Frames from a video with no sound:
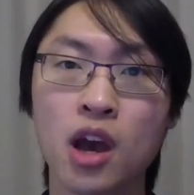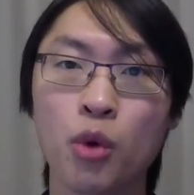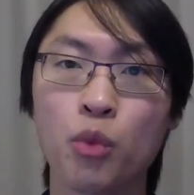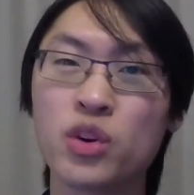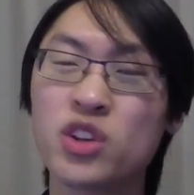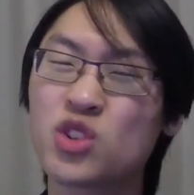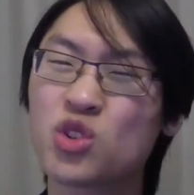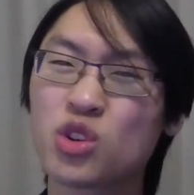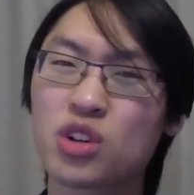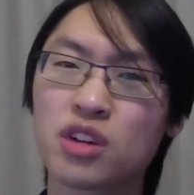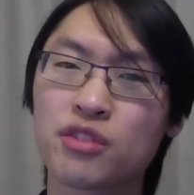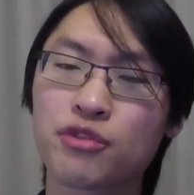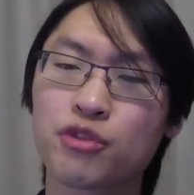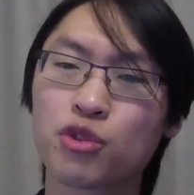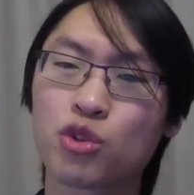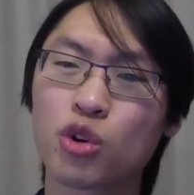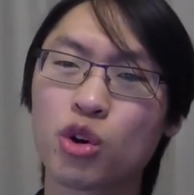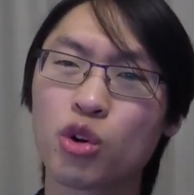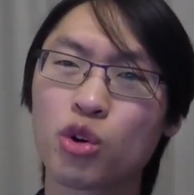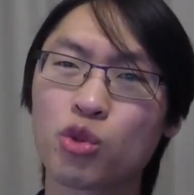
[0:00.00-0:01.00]
we sort
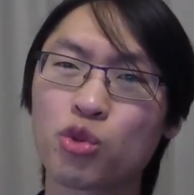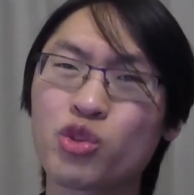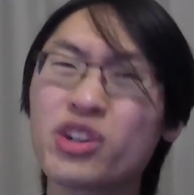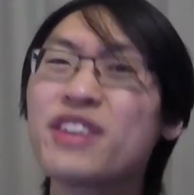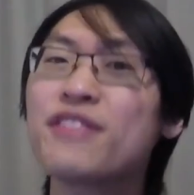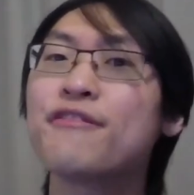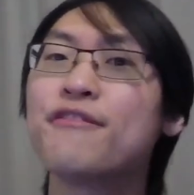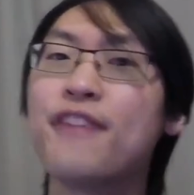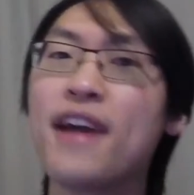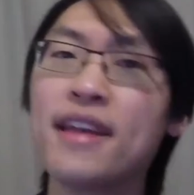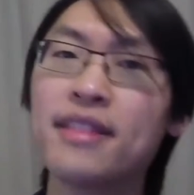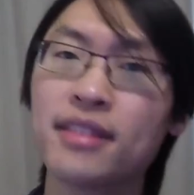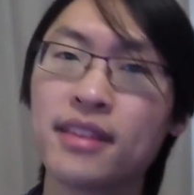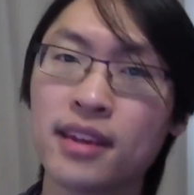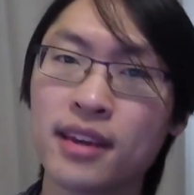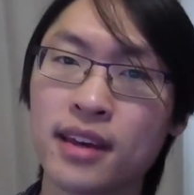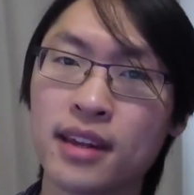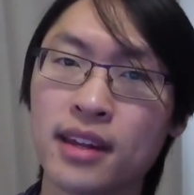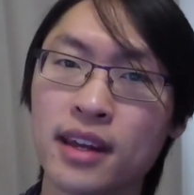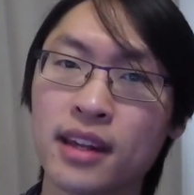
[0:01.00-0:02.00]
of
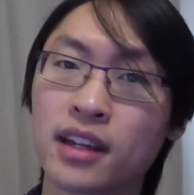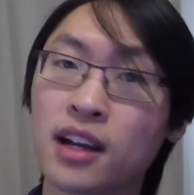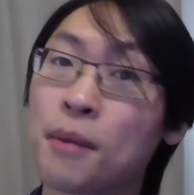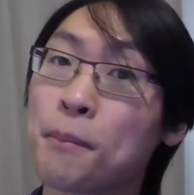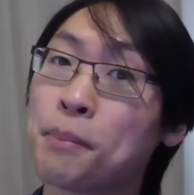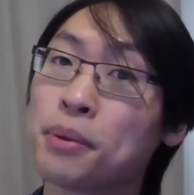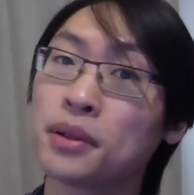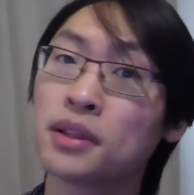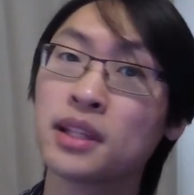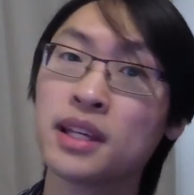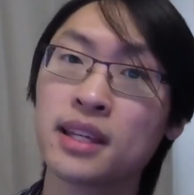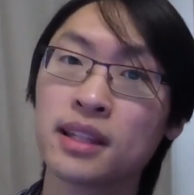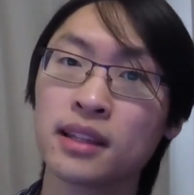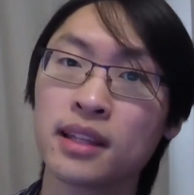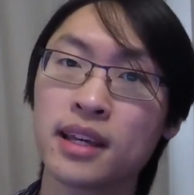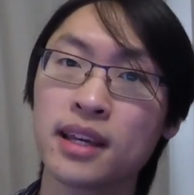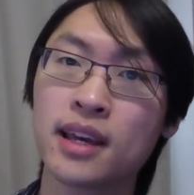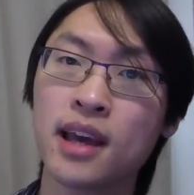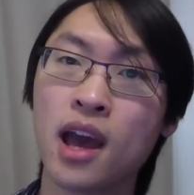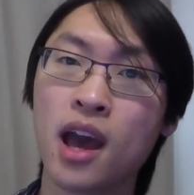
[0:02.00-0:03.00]
reinvented it
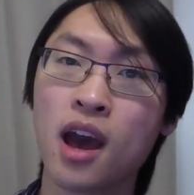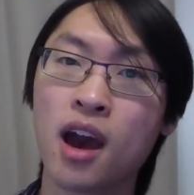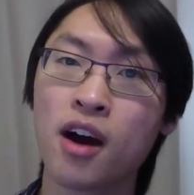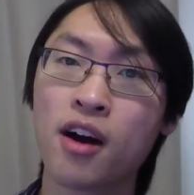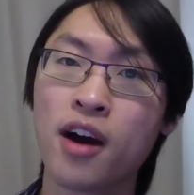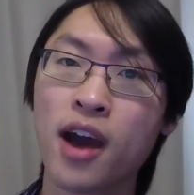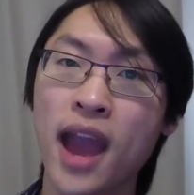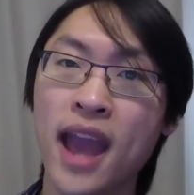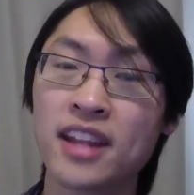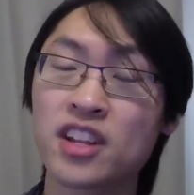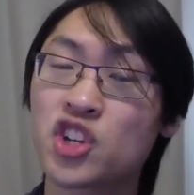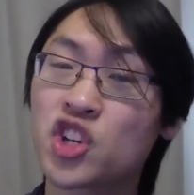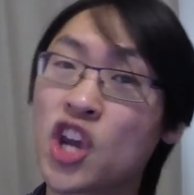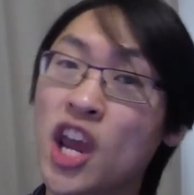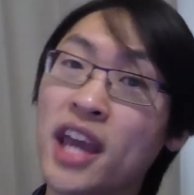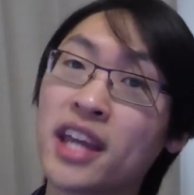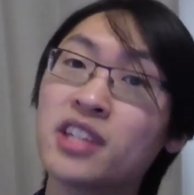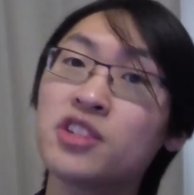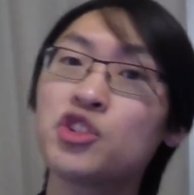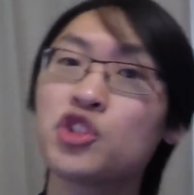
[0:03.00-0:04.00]
completely and
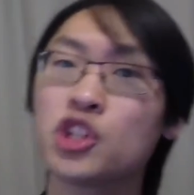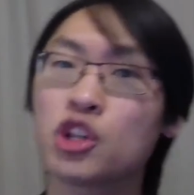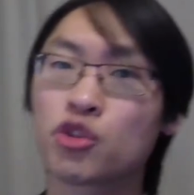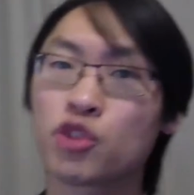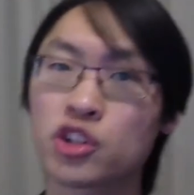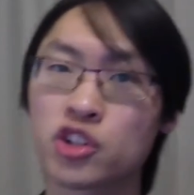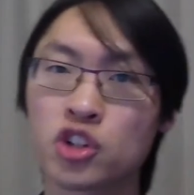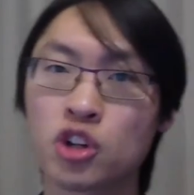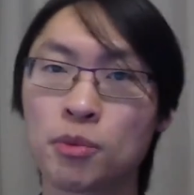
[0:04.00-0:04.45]
changed the original